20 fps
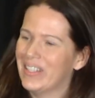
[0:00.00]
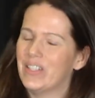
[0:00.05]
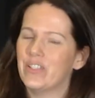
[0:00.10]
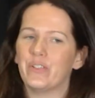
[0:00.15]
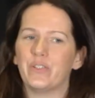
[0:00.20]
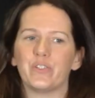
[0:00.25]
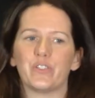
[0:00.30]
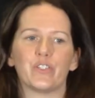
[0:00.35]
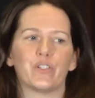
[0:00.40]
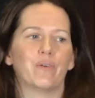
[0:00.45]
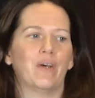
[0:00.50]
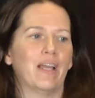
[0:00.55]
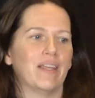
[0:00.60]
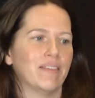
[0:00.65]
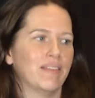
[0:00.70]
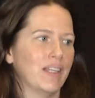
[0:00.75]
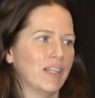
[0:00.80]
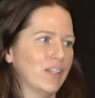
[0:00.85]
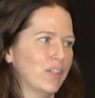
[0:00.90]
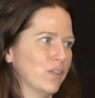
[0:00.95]
used. So I
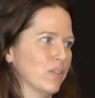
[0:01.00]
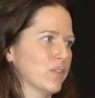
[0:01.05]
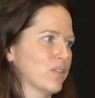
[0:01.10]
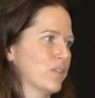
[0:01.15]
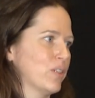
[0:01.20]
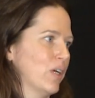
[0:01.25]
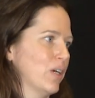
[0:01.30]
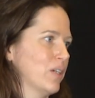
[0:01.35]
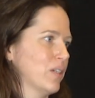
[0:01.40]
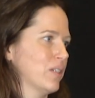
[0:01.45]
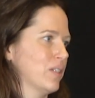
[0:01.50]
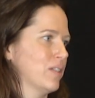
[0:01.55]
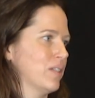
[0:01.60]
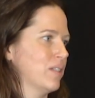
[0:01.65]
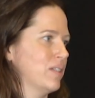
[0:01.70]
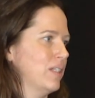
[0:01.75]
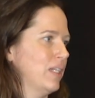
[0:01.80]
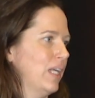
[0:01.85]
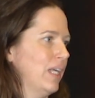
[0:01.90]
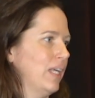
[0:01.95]
think you'll start to
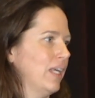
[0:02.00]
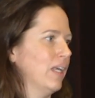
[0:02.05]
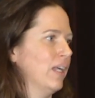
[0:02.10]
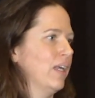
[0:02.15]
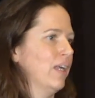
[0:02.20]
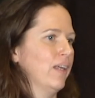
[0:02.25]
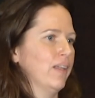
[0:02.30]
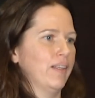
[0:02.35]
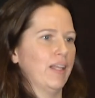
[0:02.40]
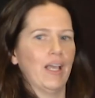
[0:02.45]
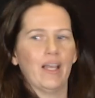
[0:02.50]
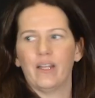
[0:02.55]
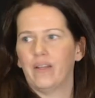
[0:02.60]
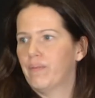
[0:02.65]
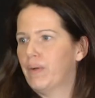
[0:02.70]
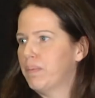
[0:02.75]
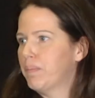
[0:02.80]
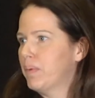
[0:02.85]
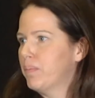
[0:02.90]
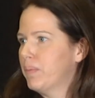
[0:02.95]
see that,
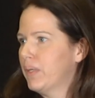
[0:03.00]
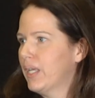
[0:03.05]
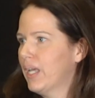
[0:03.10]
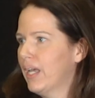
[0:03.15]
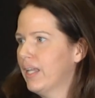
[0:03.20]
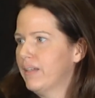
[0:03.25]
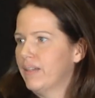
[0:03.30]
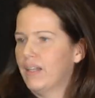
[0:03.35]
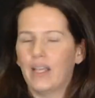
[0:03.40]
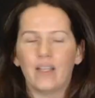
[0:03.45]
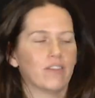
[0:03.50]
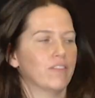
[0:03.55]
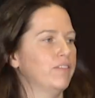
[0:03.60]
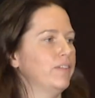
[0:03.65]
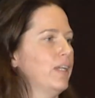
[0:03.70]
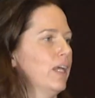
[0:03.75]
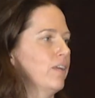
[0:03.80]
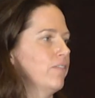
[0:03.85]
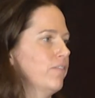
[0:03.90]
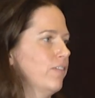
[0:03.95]
I mean, we had
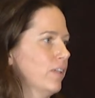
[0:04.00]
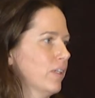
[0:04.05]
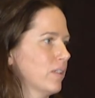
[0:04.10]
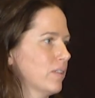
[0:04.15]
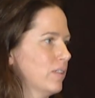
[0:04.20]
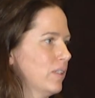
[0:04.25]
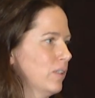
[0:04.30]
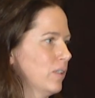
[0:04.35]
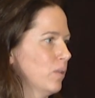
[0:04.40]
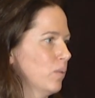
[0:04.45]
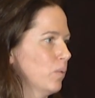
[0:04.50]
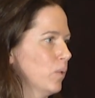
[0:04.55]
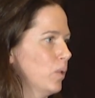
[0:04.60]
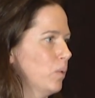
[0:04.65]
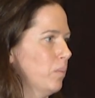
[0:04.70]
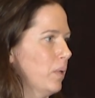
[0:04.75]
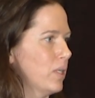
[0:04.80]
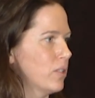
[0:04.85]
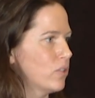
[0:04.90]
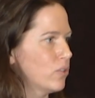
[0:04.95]
Netflix in the
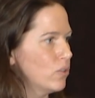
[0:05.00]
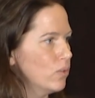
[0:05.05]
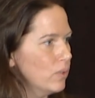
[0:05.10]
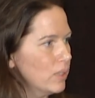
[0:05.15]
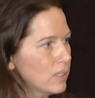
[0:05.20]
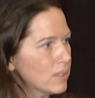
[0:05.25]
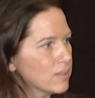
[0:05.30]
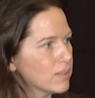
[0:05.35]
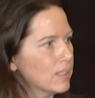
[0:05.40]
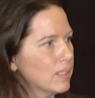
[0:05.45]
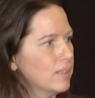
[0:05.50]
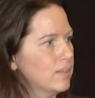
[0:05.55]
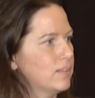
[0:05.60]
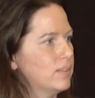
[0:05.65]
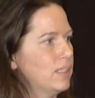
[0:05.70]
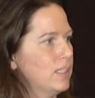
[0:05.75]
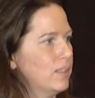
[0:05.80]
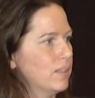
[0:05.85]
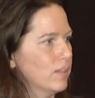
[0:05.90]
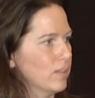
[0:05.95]
room. As soon as they
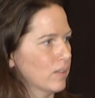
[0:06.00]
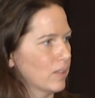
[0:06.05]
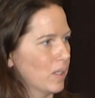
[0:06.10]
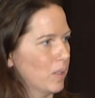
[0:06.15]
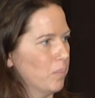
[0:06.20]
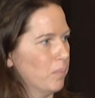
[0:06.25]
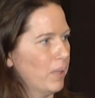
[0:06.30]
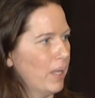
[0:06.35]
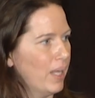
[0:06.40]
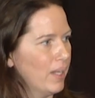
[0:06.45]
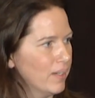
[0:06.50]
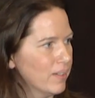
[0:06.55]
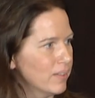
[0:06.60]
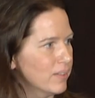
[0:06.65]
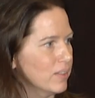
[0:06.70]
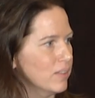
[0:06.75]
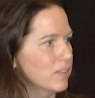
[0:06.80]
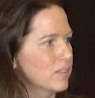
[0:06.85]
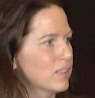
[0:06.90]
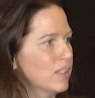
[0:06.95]
see their
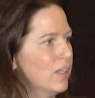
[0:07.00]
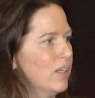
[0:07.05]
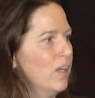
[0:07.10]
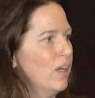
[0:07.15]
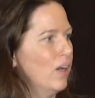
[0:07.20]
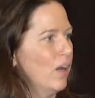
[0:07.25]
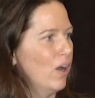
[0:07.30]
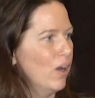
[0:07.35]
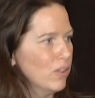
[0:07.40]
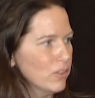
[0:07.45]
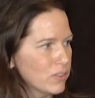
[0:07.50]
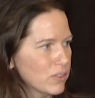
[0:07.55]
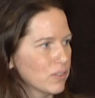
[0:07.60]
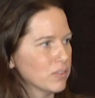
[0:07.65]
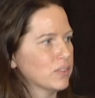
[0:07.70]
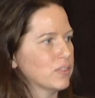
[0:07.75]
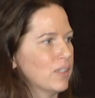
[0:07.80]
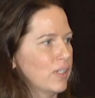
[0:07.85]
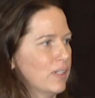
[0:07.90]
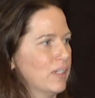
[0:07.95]
competitors also
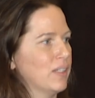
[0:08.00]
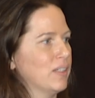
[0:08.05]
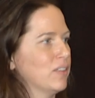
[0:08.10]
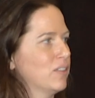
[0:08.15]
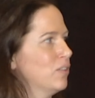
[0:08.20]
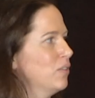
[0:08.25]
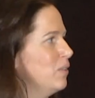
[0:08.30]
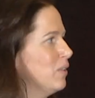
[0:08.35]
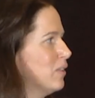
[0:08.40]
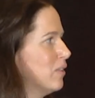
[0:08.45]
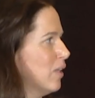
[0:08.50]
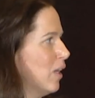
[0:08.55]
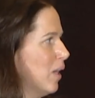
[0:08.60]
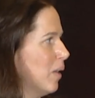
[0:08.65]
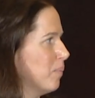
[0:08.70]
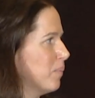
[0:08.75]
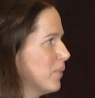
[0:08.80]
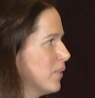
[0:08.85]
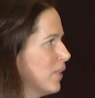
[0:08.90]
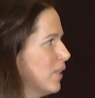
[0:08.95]
starting to
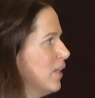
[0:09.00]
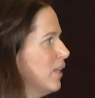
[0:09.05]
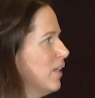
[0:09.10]
adopt